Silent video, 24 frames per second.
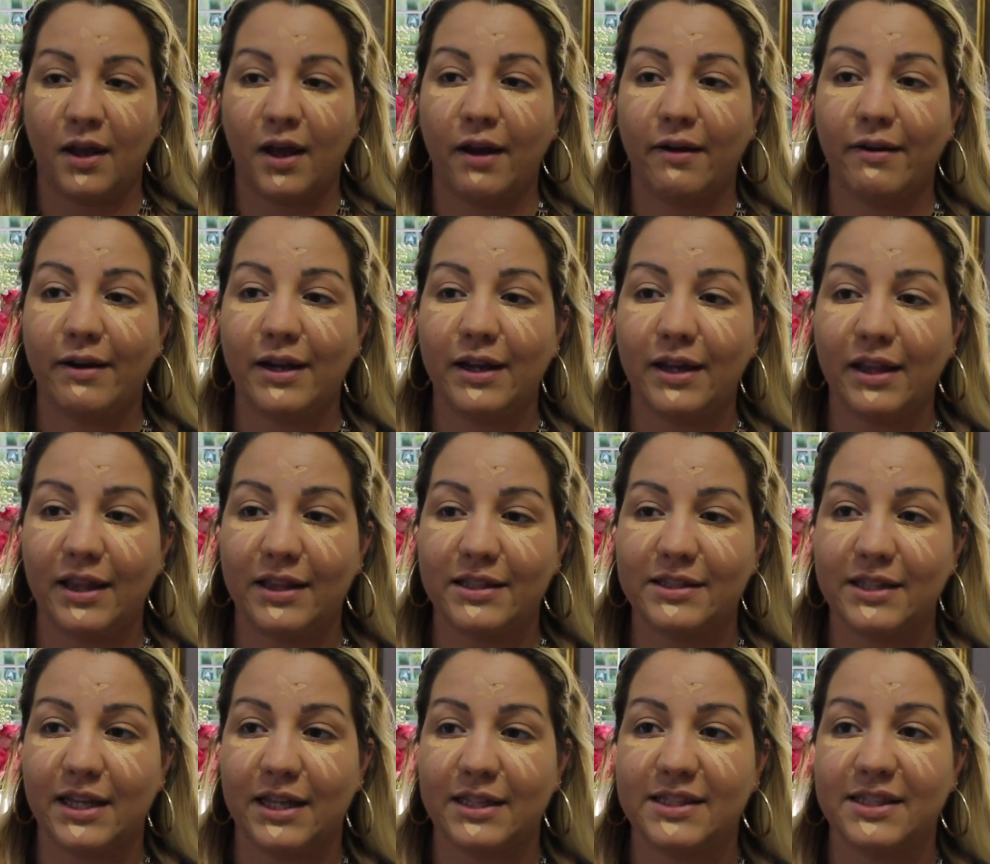Alright,
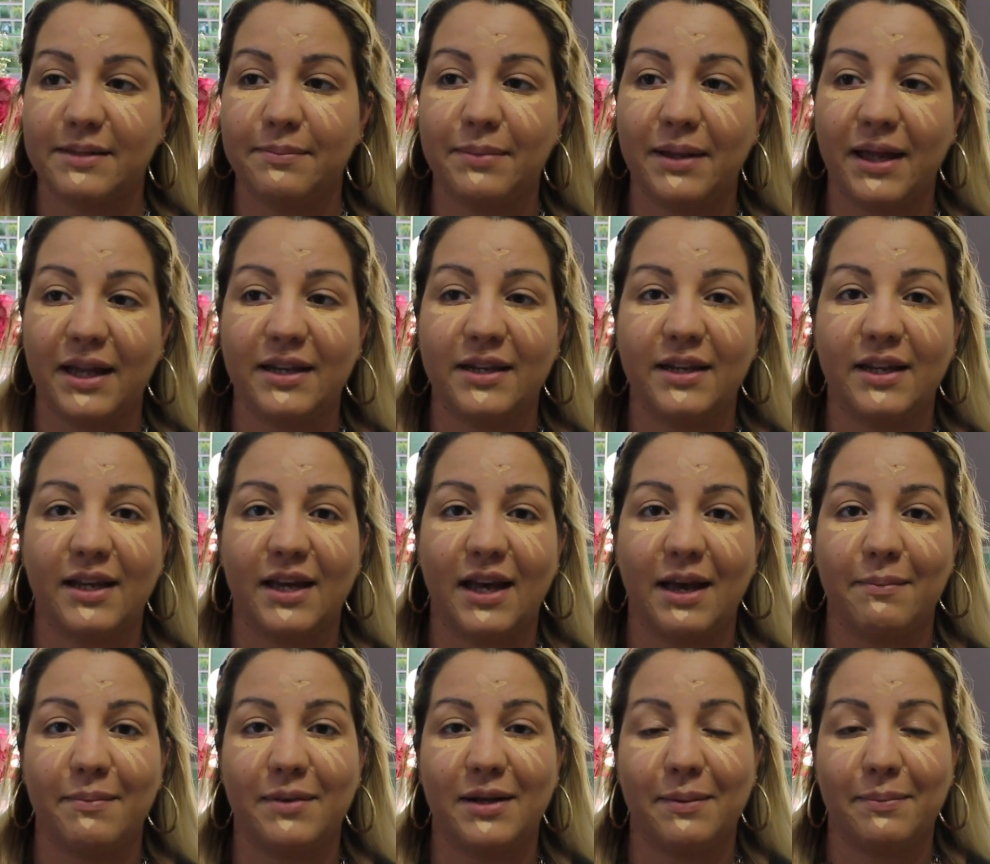let's get to
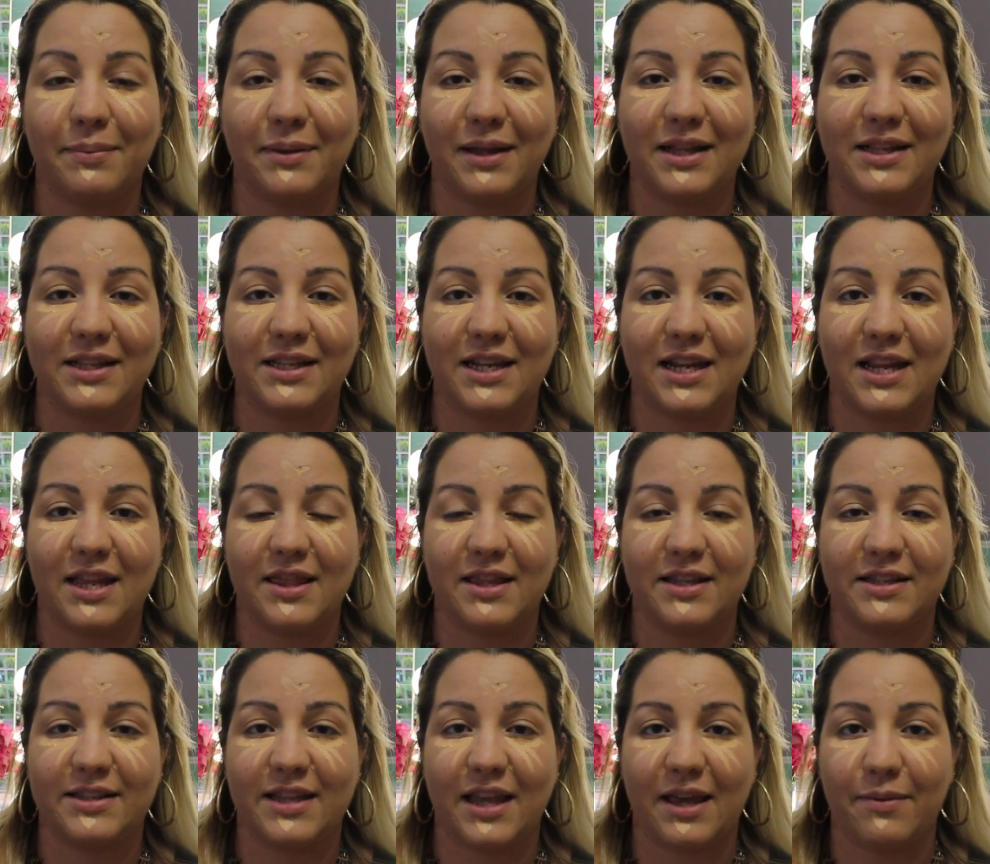blending. I'm going to blend it in
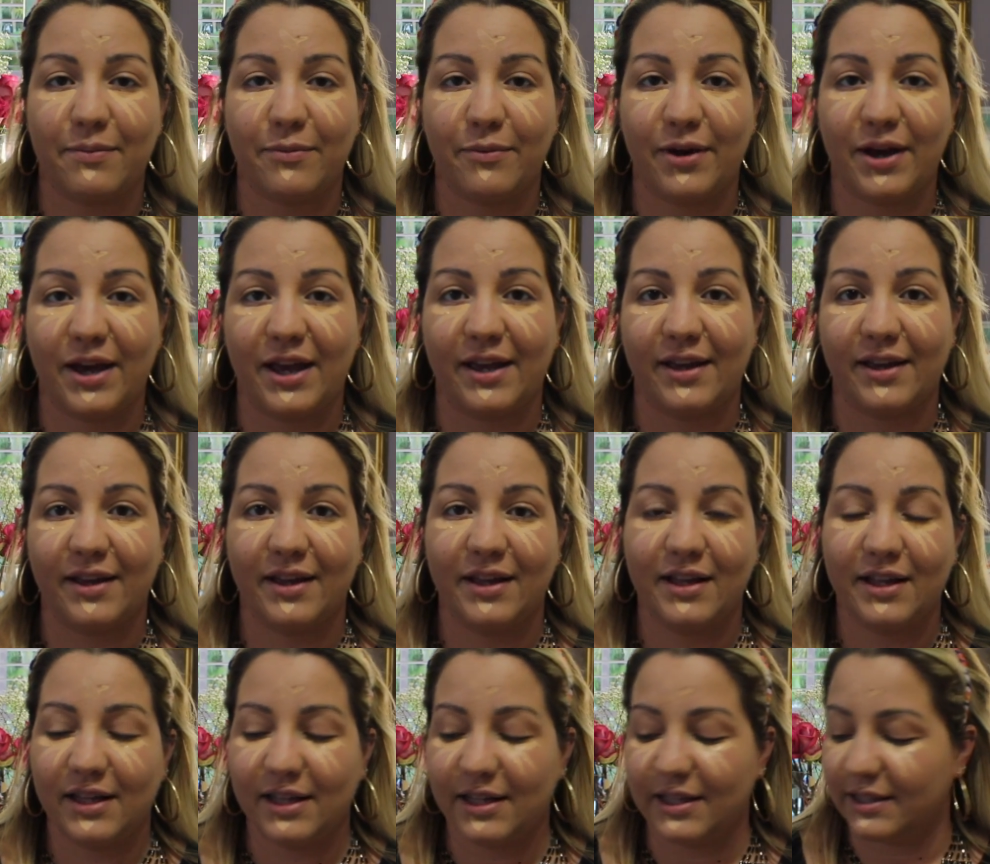the same way
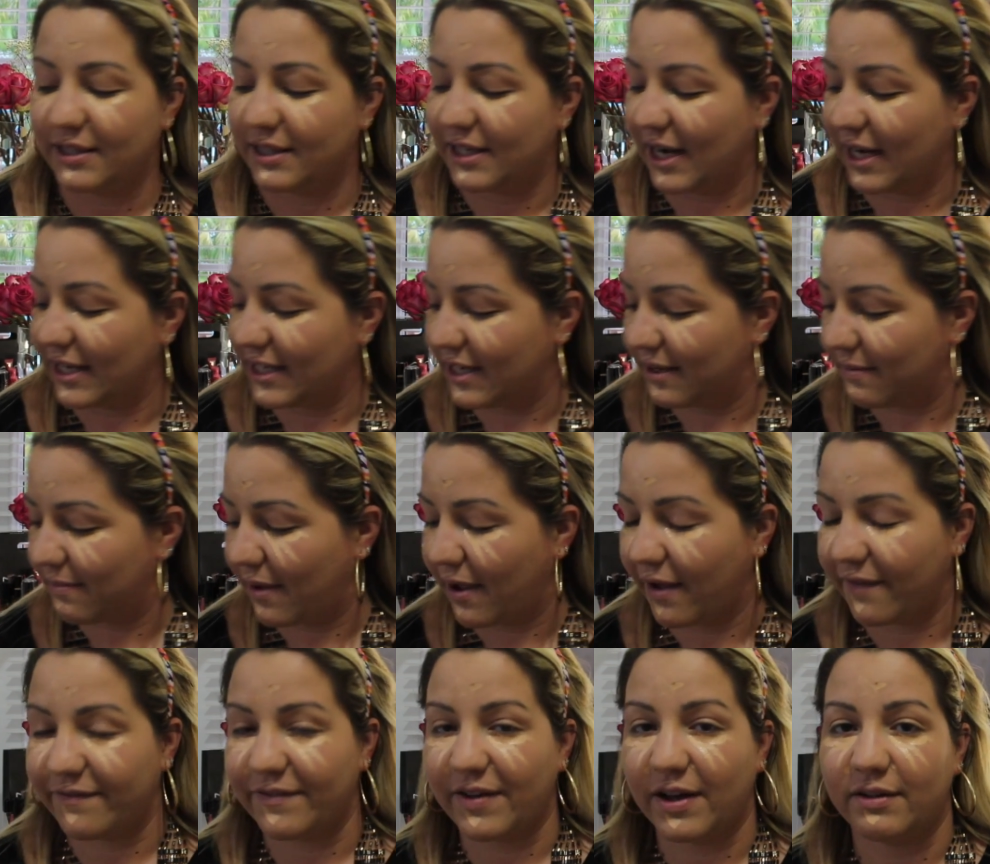that I did
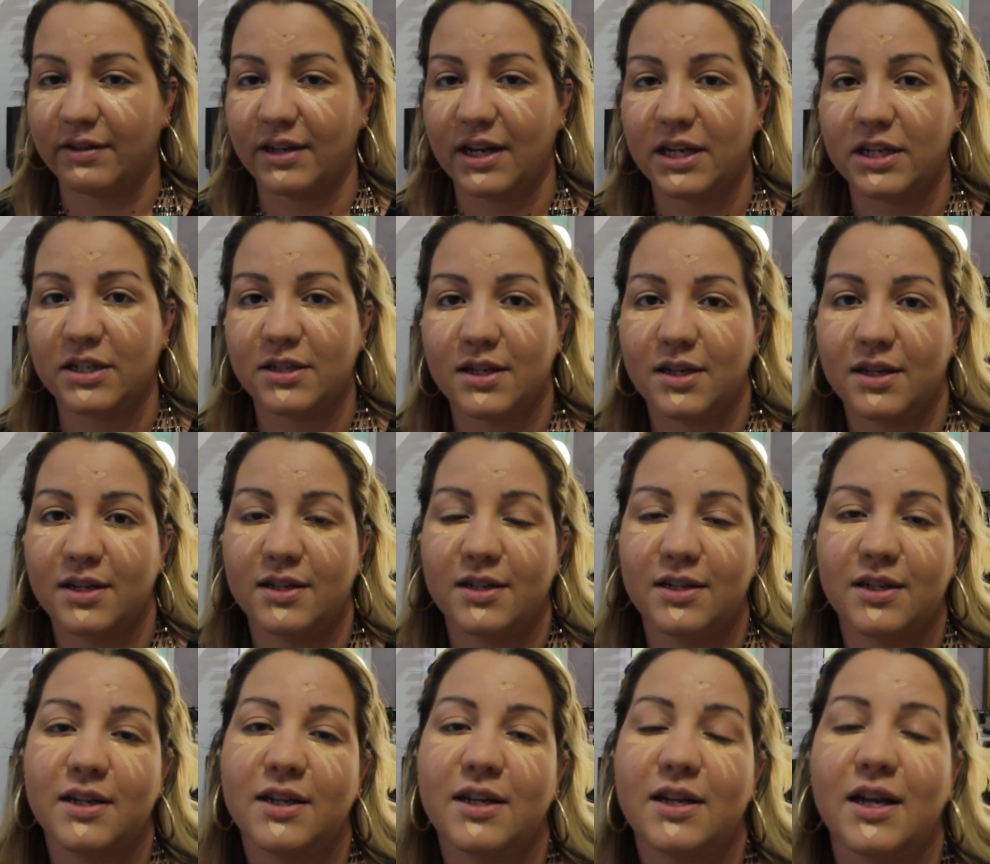my foundation.